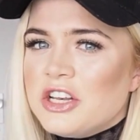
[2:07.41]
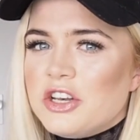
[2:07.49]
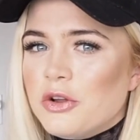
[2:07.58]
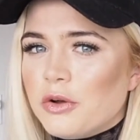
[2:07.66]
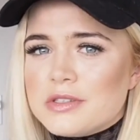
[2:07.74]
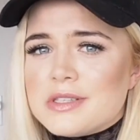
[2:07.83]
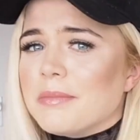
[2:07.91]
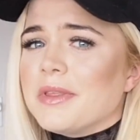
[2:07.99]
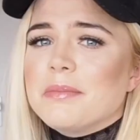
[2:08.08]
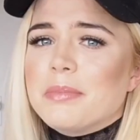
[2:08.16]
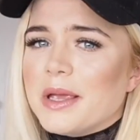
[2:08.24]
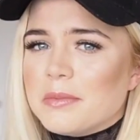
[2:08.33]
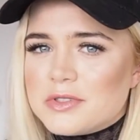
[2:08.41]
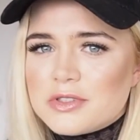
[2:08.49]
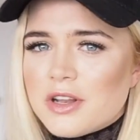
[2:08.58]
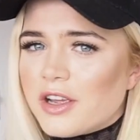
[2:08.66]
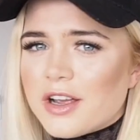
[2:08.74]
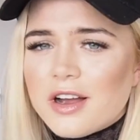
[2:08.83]
Not something big,
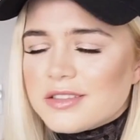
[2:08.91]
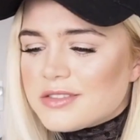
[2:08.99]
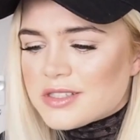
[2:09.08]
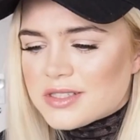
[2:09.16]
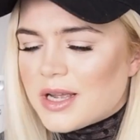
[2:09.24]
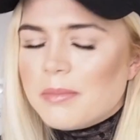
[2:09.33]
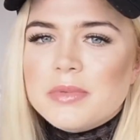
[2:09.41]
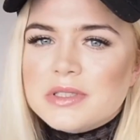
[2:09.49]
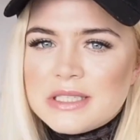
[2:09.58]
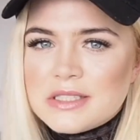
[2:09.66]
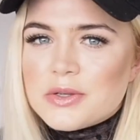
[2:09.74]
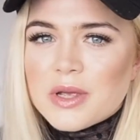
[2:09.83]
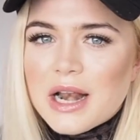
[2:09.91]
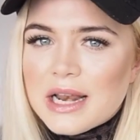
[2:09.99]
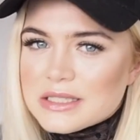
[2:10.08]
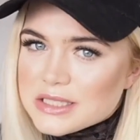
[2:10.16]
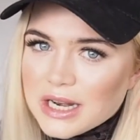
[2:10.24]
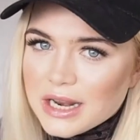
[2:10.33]
just like I stumbled into it,
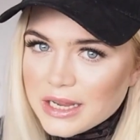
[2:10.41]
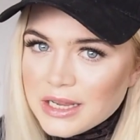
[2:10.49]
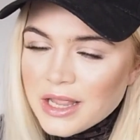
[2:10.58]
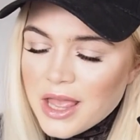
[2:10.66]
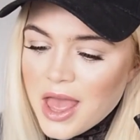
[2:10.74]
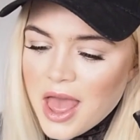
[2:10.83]
literally.